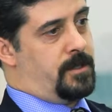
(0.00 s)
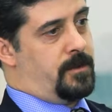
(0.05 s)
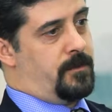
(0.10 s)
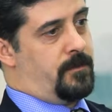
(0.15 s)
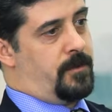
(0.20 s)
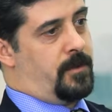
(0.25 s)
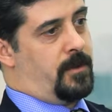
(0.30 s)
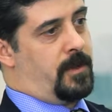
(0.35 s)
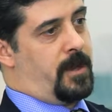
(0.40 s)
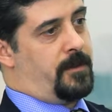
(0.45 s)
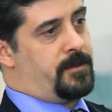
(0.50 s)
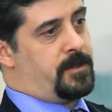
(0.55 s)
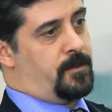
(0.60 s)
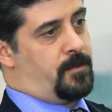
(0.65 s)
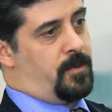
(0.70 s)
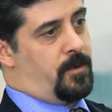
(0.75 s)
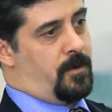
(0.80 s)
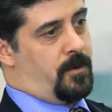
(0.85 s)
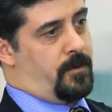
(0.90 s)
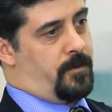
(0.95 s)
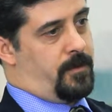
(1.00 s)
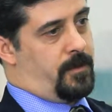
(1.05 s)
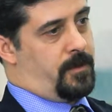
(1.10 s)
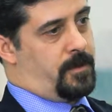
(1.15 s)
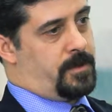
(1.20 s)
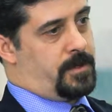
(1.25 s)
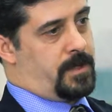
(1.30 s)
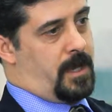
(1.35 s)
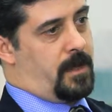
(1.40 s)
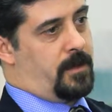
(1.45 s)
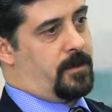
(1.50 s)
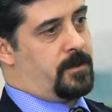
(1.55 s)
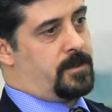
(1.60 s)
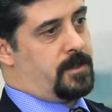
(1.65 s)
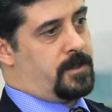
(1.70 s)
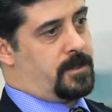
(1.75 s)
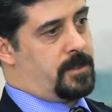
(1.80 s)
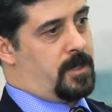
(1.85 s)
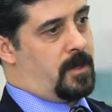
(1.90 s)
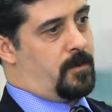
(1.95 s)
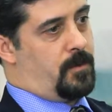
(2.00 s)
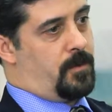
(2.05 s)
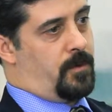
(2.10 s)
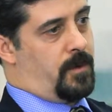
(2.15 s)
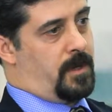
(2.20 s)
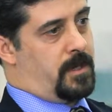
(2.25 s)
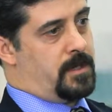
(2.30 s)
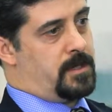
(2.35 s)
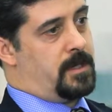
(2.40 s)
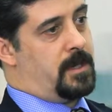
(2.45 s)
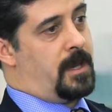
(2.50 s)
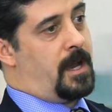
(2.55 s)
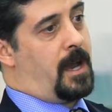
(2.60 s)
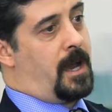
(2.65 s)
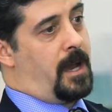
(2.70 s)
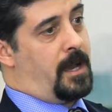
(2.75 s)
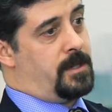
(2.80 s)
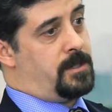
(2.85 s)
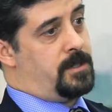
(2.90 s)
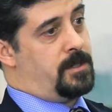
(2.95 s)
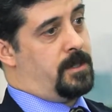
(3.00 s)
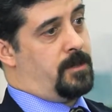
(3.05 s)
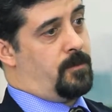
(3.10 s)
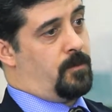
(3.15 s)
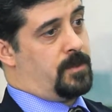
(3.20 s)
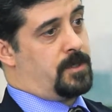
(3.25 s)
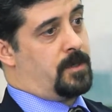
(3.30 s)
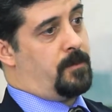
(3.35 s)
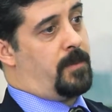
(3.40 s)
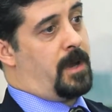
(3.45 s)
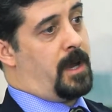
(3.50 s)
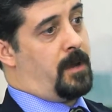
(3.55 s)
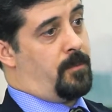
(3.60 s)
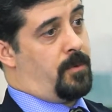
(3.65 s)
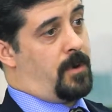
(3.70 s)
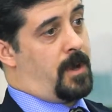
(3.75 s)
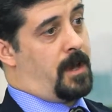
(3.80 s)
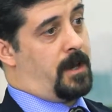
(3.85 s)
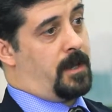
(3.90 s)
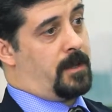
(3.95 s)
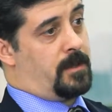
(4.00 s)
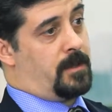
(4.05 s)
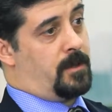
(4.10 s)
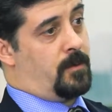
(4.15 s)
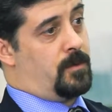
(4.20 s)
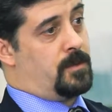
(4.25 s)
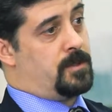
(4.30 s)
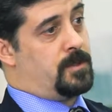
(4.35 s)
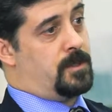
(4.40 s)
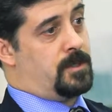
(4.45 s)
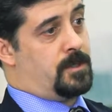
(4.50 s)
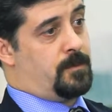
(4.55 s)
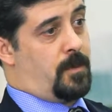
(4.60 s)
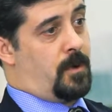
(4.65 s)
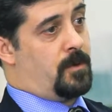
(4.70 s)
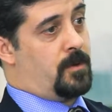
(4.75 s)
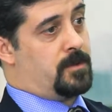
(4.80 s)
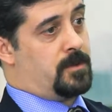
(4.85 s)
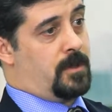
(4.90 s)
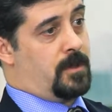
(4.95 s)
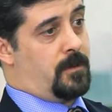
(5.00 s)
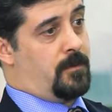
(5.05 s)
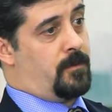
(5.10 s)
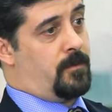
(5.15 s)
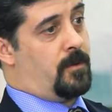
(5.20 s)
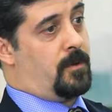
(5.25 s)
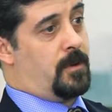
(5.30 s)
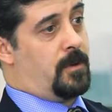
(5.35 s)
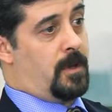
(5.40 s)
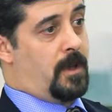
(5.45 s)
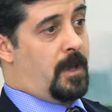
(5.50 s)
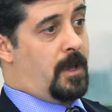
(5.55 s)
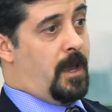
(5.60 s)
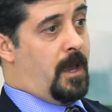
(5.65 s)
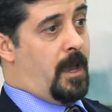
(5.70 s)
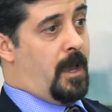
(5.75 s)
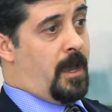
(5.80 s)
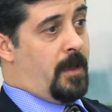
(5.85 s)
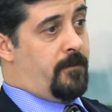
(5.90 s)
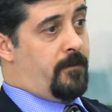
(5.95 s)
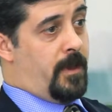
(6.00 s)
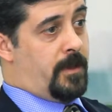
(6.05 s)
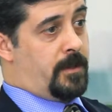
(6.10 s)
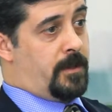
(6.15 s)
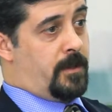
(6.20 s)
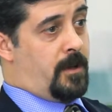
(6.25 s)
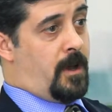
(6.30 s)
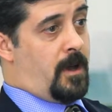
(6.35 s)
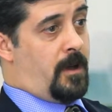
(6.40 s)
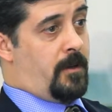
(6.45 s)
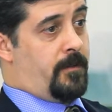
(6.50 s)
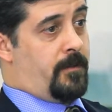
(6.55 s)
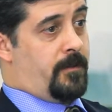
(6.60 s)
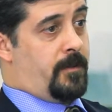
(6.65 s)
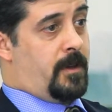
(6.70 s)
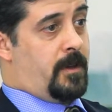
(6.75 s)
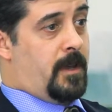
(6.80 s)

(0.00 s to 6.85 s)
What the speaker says: for life support for sailors and submarines, and the hydrogen was a byproduct that was disposed of or vented off.